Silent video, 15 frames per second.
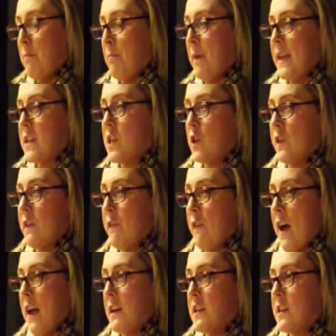Based on the
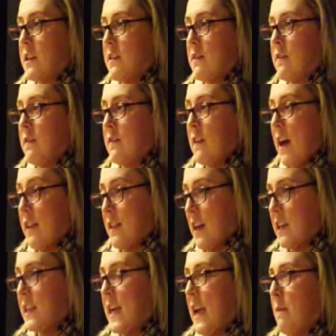fact, at
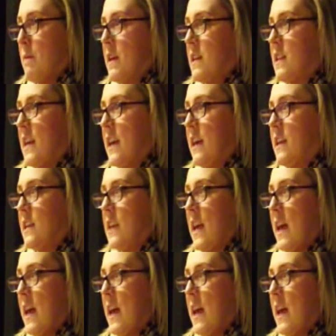that time they said,